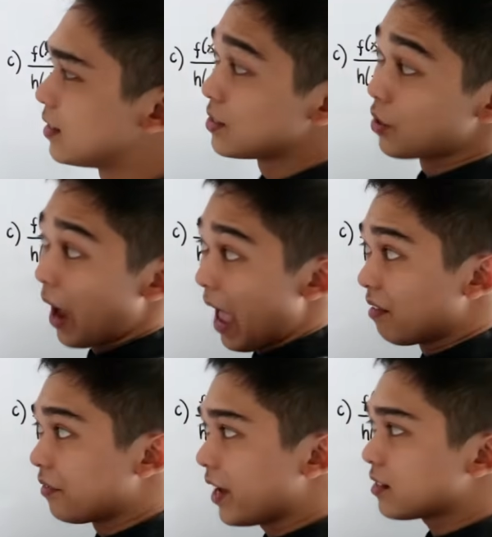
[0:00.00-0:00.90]
so f
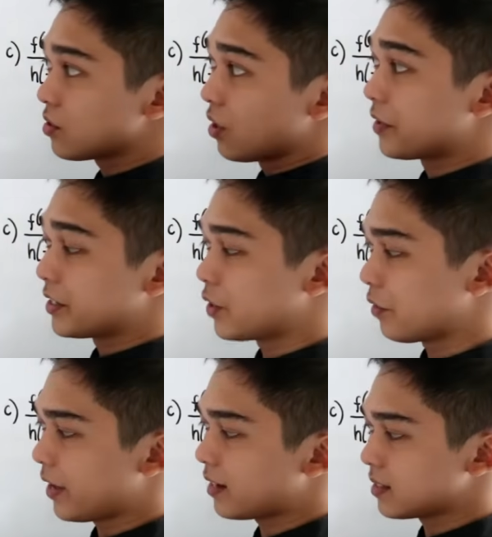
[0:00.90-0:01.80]
of x over g
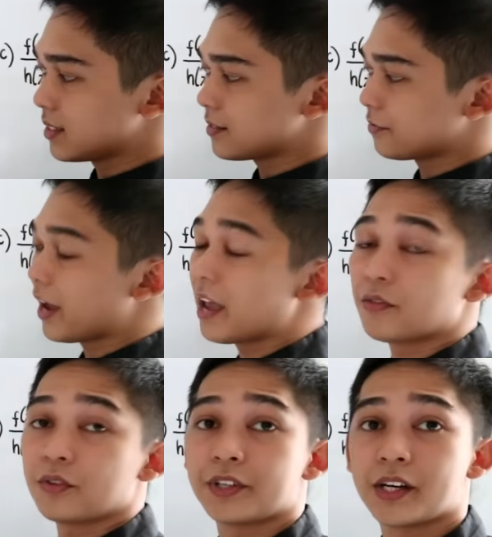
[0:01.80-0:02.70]
of x is 5
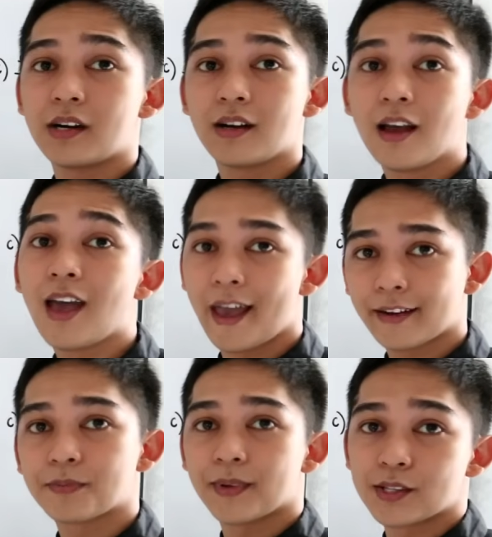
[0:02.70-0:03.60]
over
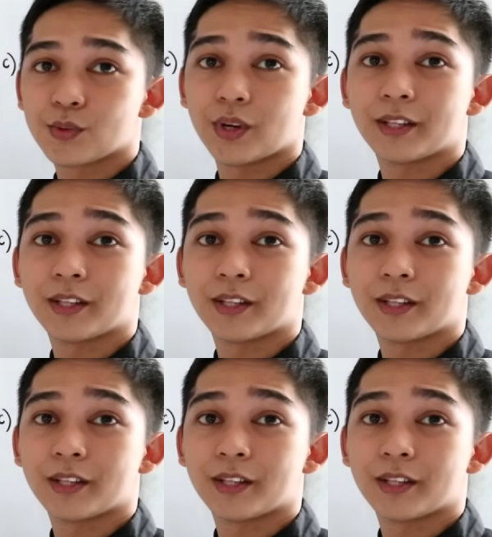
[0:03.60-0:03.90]
x plus